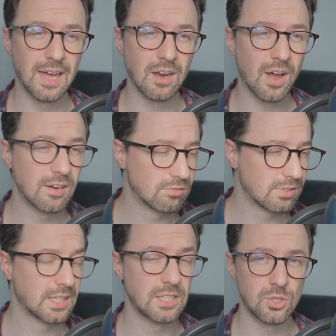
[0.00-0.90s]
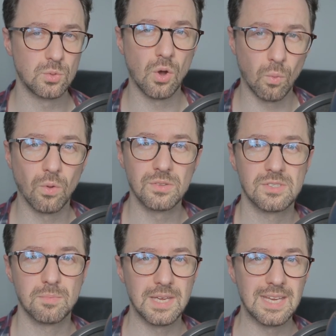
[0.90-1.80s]
And I really do not want
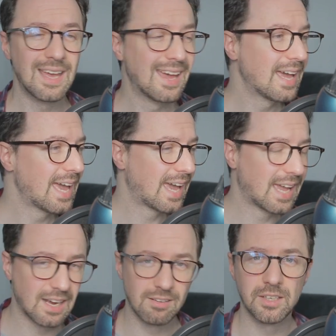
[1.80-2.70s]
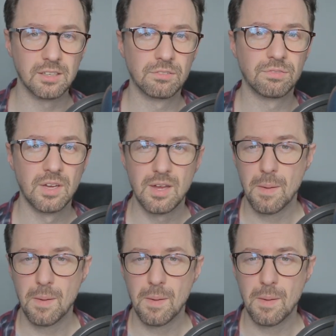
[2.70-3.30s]
to be hearing of